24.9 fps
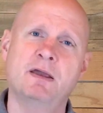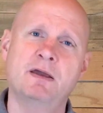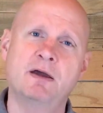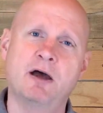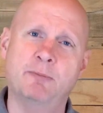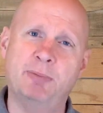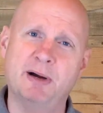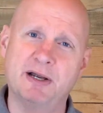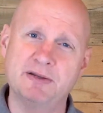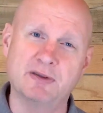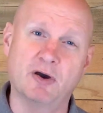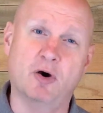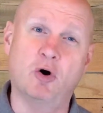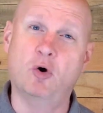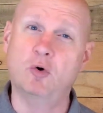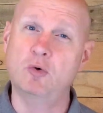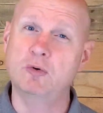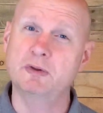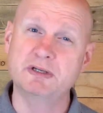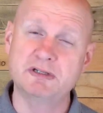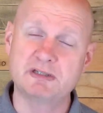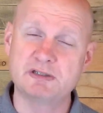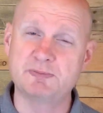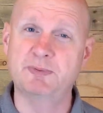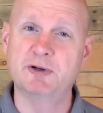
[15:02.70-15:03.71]
about the
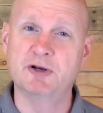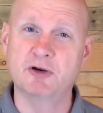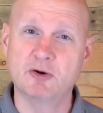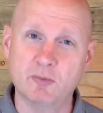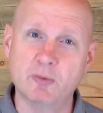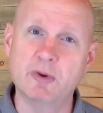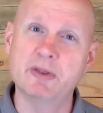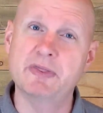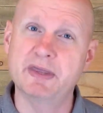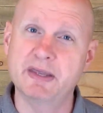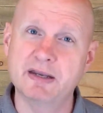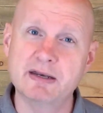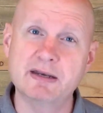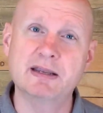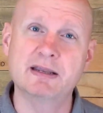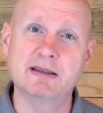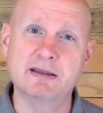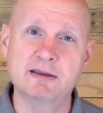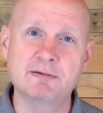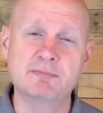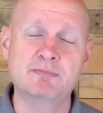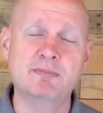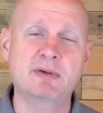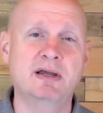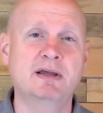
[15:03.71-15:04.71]
Holy Spirit within
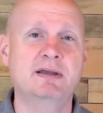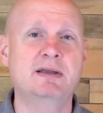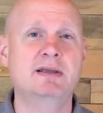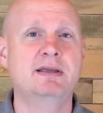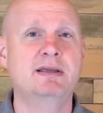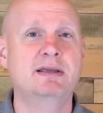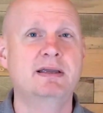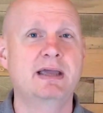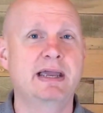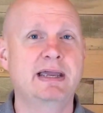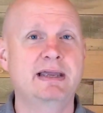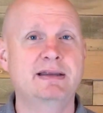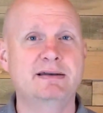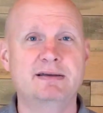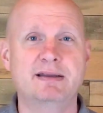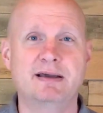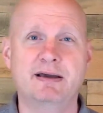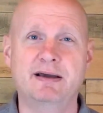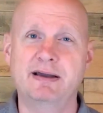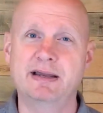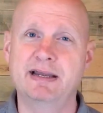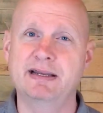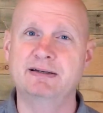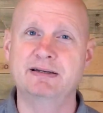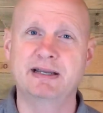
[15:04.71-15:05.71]
him,
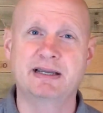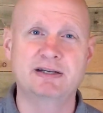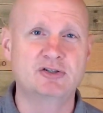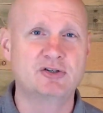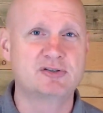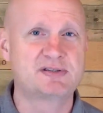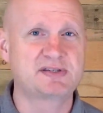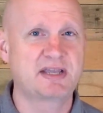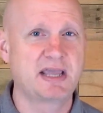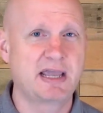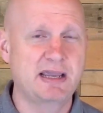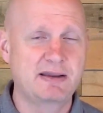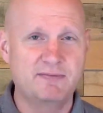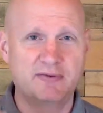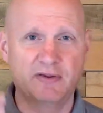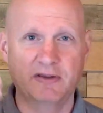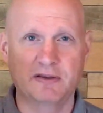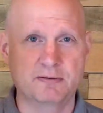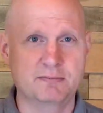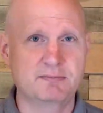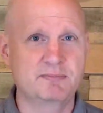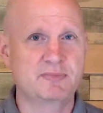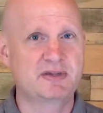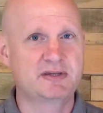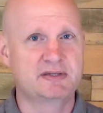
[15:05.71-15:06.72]
and just gave
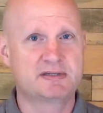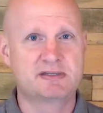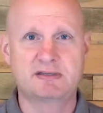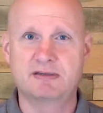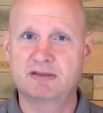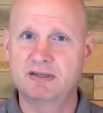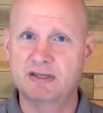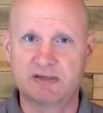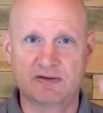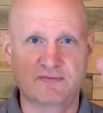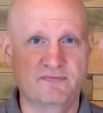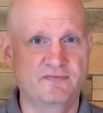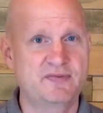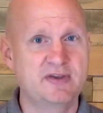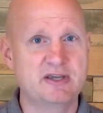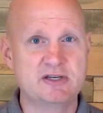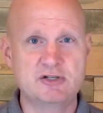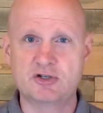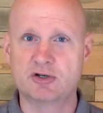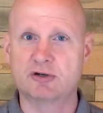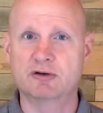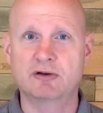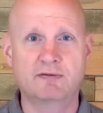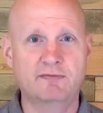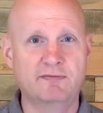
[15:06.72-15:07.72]
him this
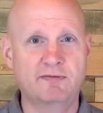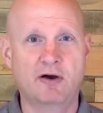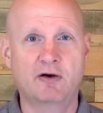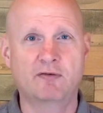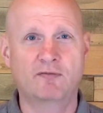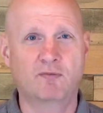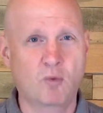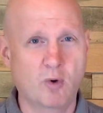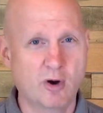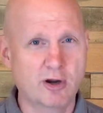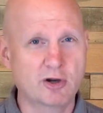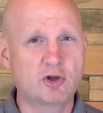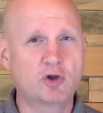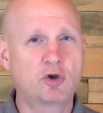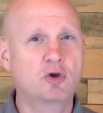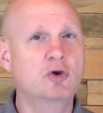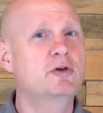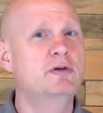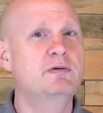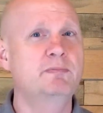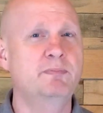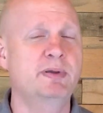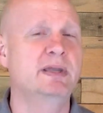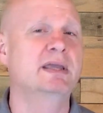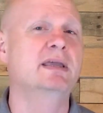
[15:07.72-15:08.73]
vision of what
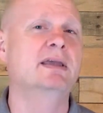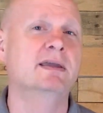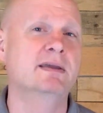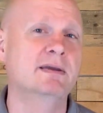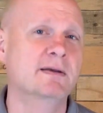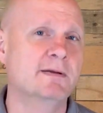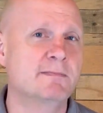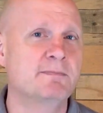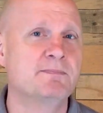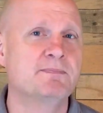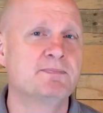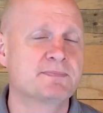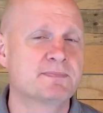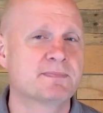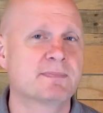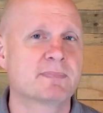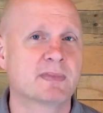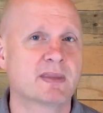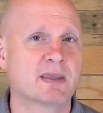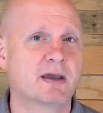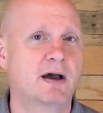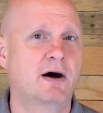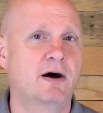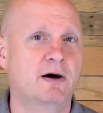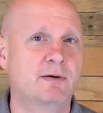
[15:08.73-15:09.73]
could be
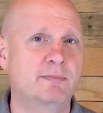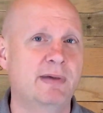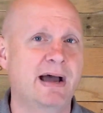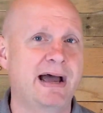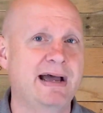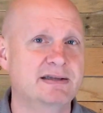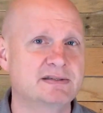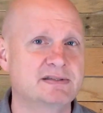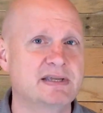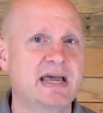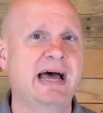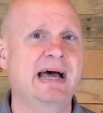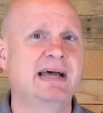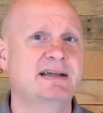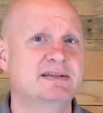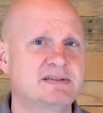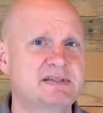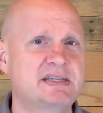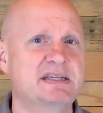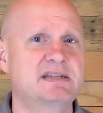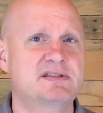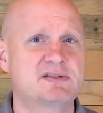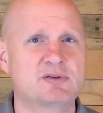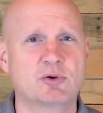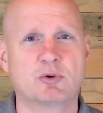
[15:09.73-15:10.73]
as
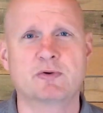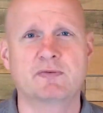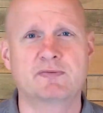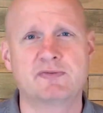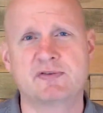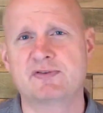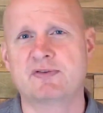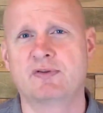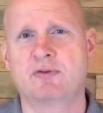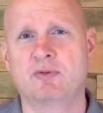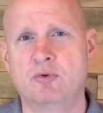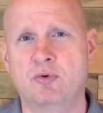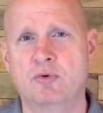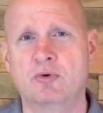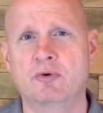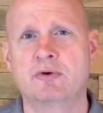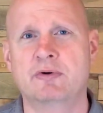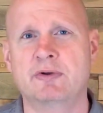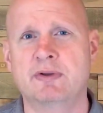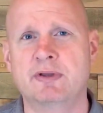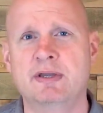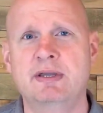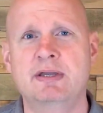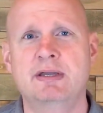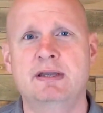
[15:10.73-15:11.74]
he serves the
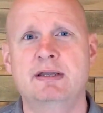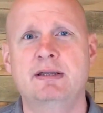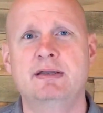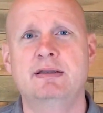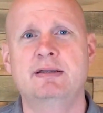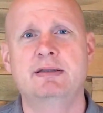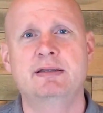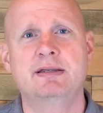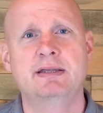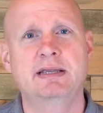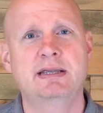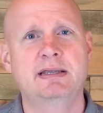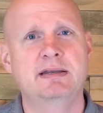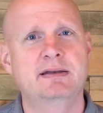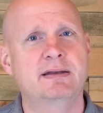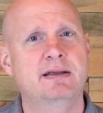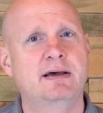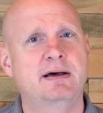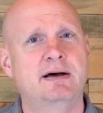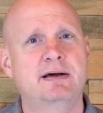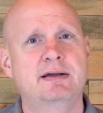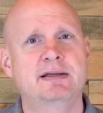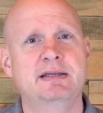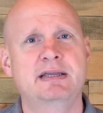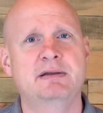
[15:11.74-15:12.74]
Lord
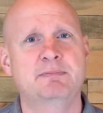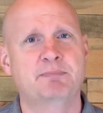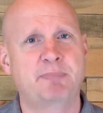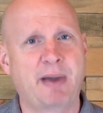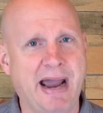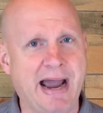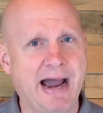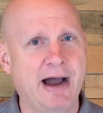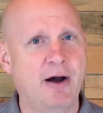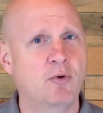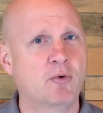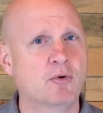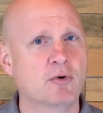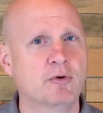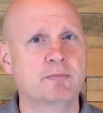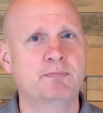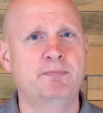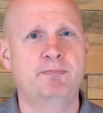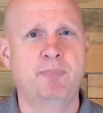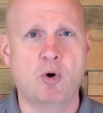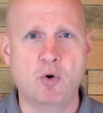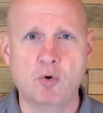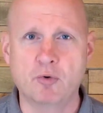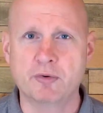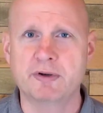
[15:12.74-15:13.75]
in power,
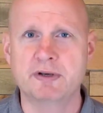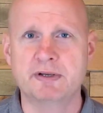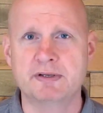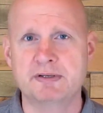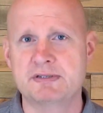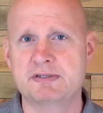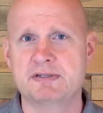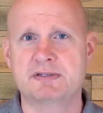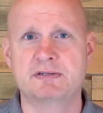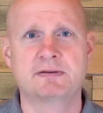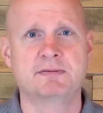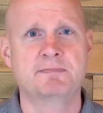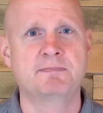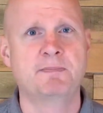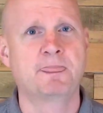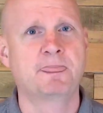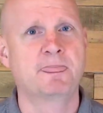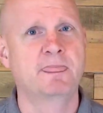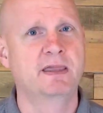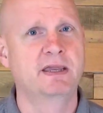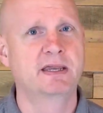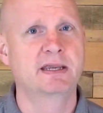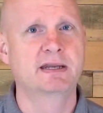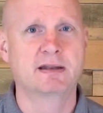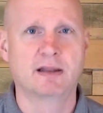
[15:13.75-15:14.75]
boldness,
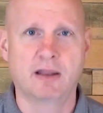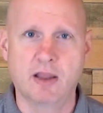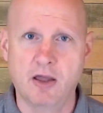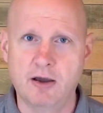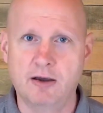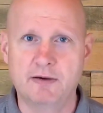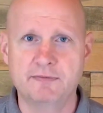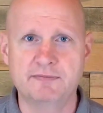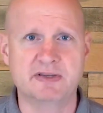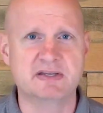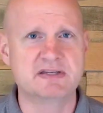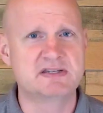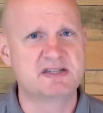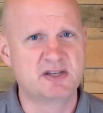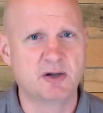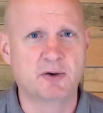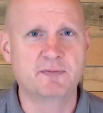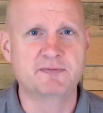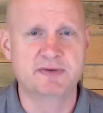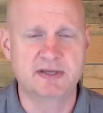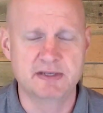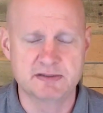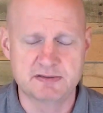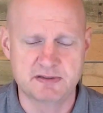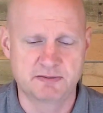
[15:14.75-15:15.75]
in love, and
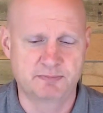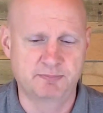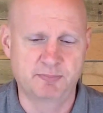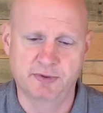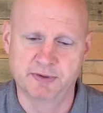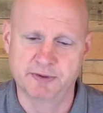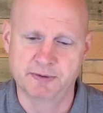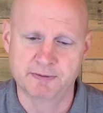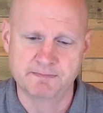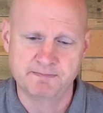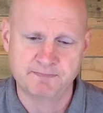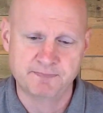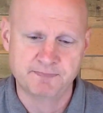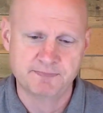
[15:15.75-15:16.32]
self-discipline.